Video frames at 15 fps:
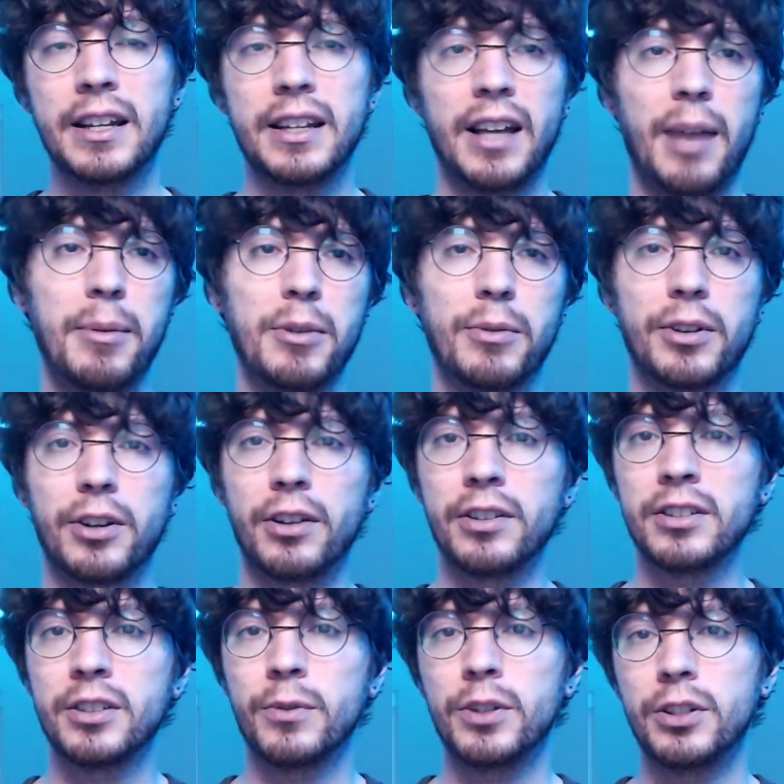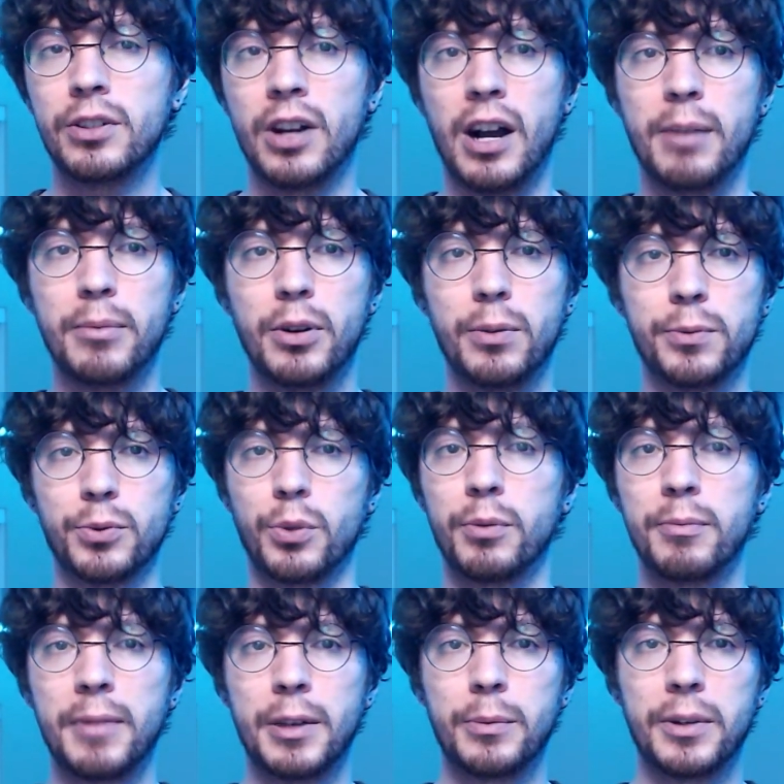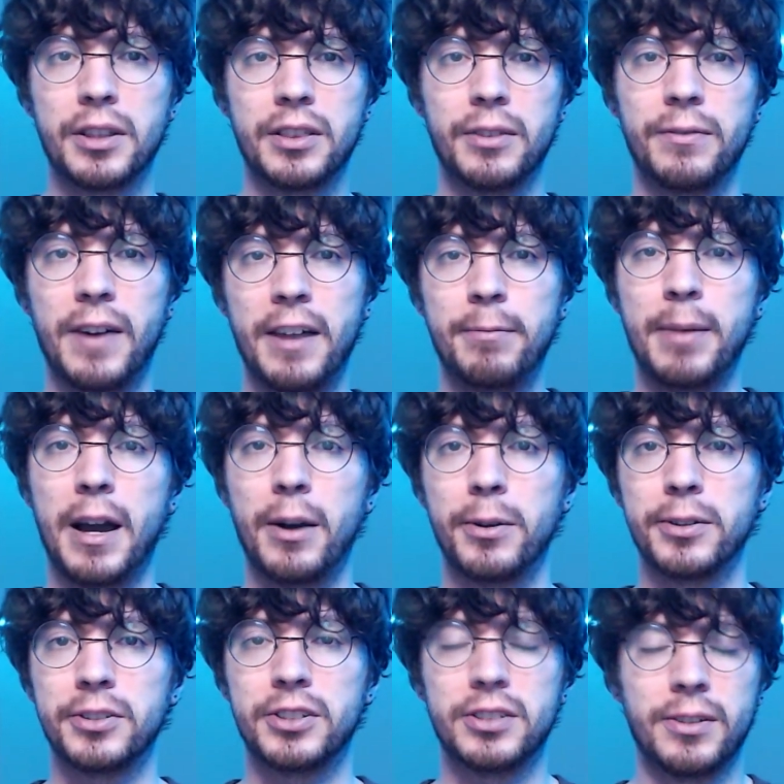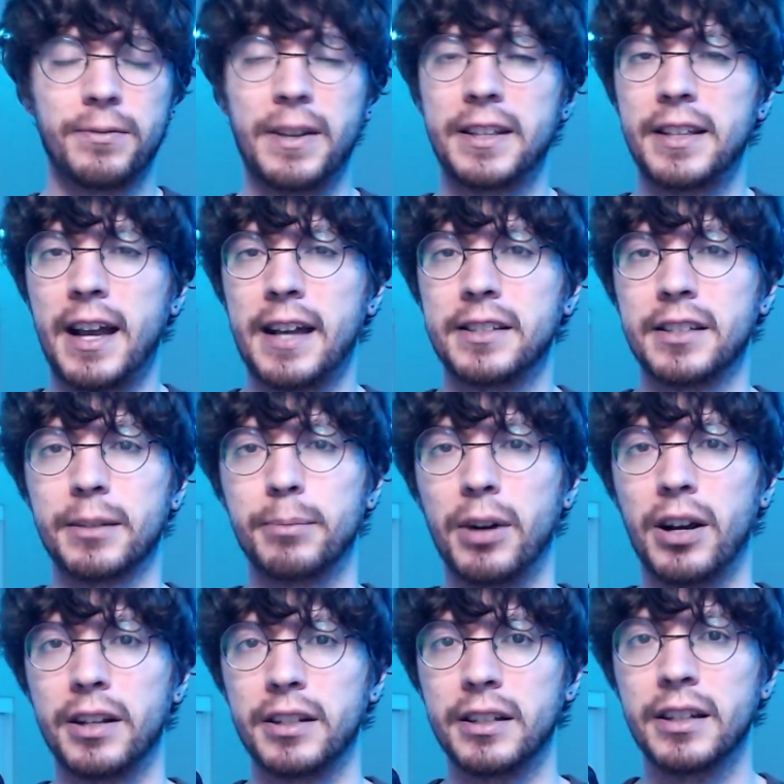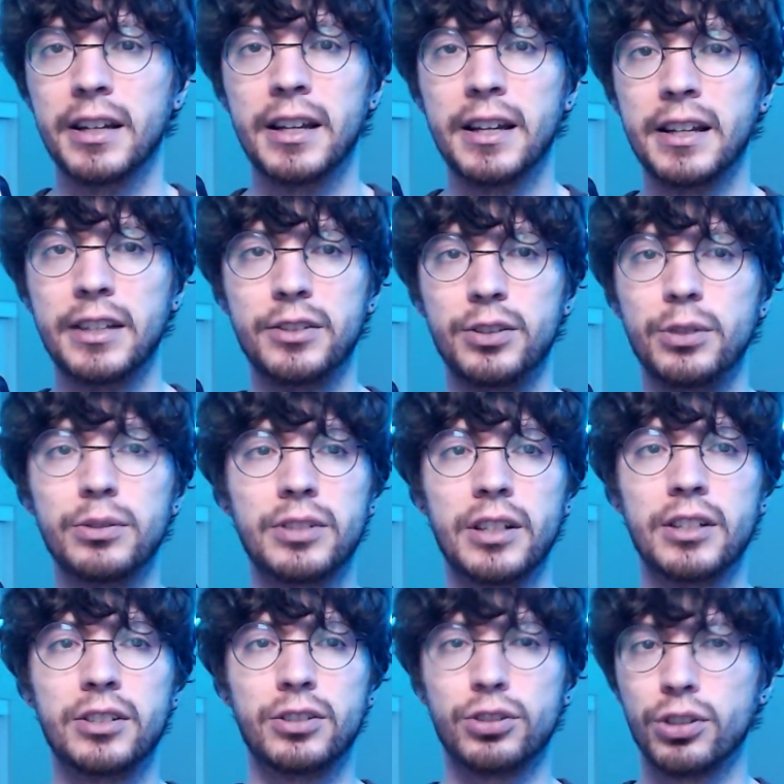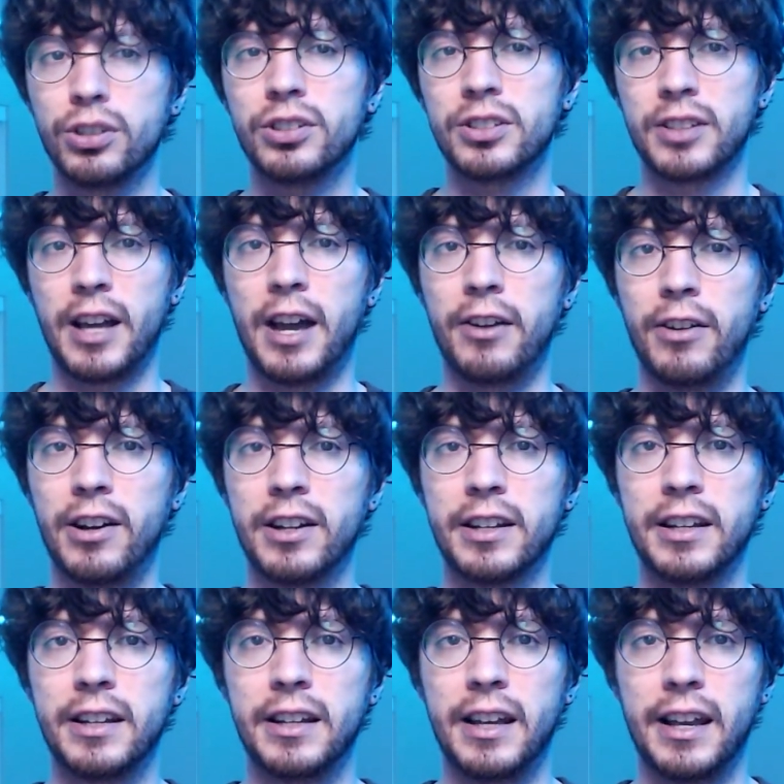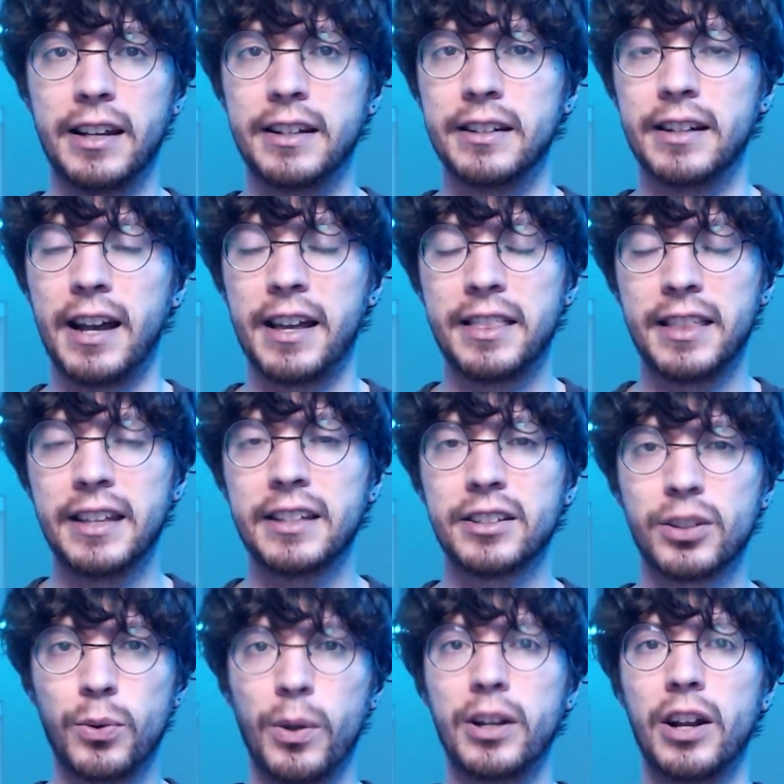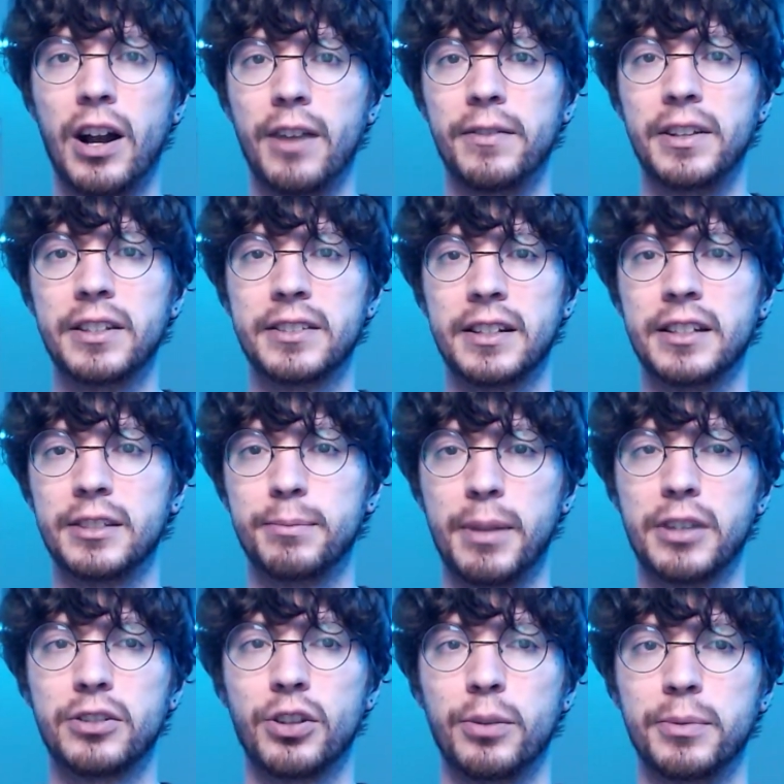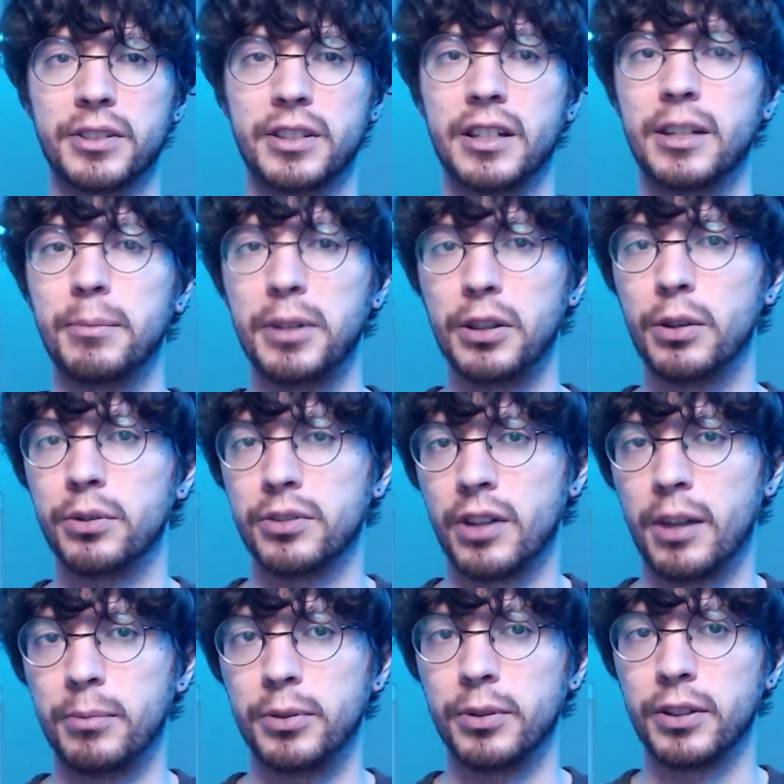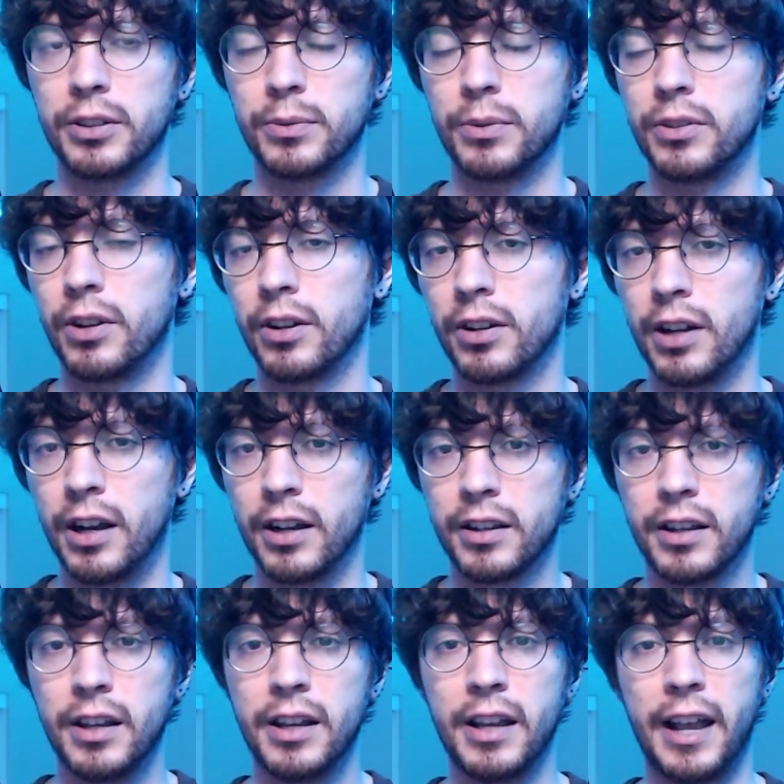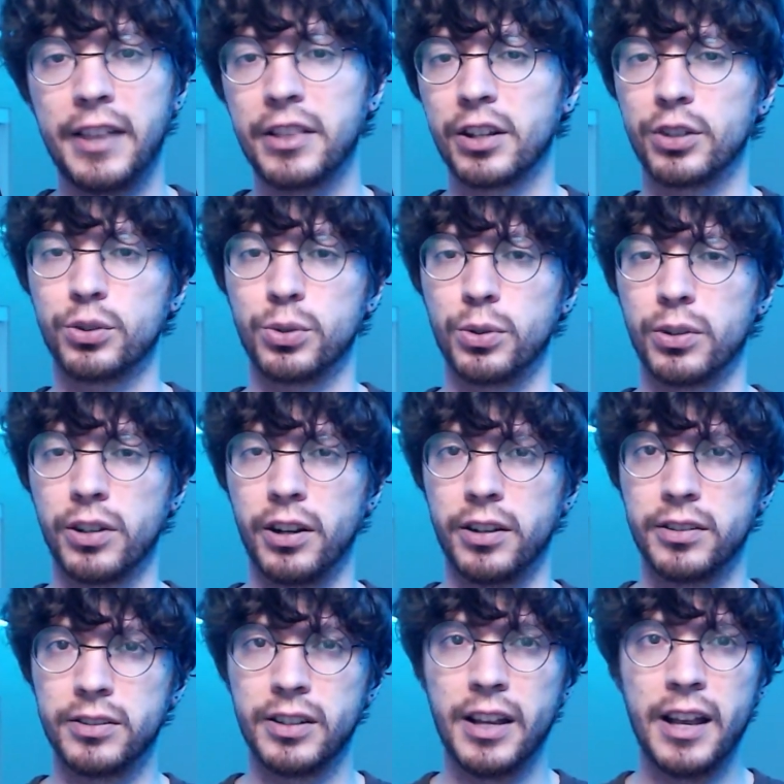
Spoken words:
I mean, regardless of what you combo Absorbing Man with, the 5 power is just a fantastic body. His usage should skyrocket, and I think it's quite obvious that his best home is going to be those Zabu lists with Darkhawk and the control cards.